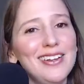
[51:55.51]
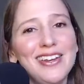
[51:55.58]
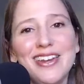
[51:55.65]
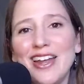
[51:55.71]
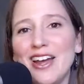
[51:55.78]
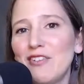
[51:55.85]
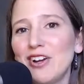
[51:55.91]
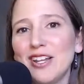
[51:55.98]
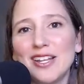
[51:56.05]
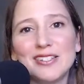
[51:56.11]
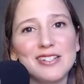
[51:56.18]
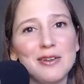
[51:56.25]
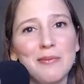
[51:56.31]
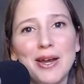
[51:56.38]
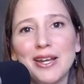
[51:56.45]
Never
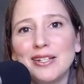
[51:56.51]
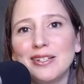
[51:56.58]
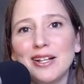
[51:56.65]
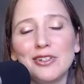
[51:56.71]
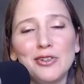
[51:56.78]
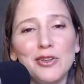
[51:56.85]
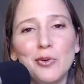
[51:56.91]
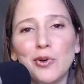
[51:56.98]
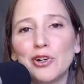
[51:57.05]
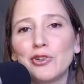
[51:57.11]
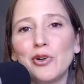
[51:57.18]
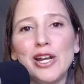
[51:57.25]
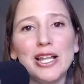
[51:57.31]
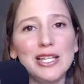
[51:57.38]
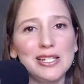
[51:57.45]
let somebody tell you the
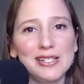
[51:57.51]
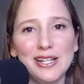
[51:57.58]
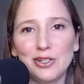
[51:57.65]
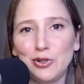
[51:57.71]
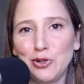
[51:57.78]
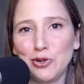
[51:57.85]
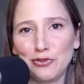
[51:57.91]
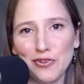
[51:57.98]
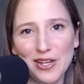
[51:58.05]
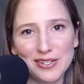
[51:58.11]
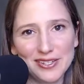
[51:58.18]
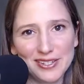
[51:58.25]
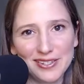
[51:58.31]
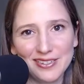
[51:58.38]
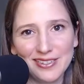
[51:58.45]
word realistic to your
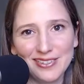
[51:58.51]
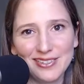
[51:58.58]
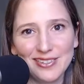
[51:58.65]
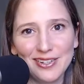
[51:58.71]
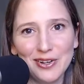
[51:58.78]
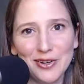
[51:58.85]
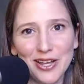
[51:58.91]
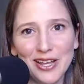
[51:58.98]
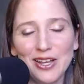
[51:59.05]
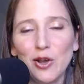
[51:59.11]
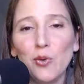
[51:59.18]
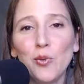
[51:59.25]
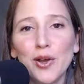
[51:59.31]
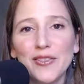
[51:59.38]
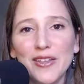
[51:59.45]
face.
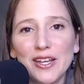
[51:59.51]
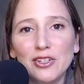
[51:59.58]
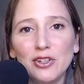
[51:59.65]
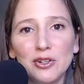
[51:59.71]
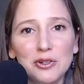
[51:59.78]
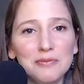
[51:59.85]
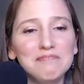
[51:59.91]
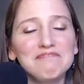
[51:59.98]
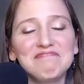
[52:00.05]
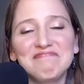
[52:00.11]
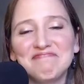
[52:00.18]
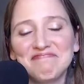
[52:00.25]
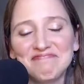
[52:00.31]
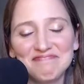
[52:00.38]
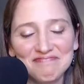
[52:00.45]
Okay? And when they do,
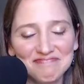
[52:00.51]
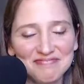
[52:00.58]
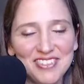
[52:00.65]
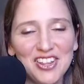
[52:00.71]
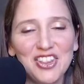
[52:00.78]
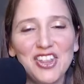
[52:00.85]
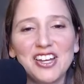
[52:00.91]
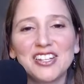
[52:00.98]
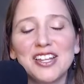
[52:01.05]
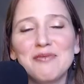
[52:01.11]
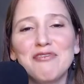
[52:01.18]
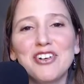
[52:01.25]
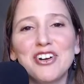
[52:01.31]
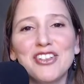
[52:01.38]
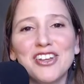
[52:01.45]
thank
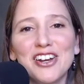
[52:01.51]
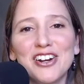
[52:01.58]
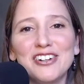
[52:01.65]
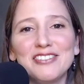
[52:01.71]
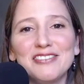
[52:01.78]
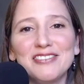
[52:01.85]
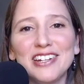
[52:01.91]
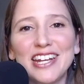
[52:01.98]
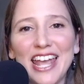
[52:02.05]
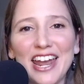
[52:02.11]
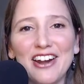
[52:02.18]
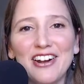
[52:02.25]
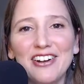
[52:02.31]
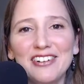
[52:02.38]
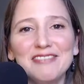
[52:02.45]
them for their
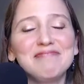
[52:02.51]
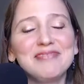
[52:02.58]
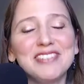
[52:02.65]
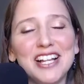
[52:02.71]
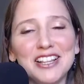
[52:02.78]
care.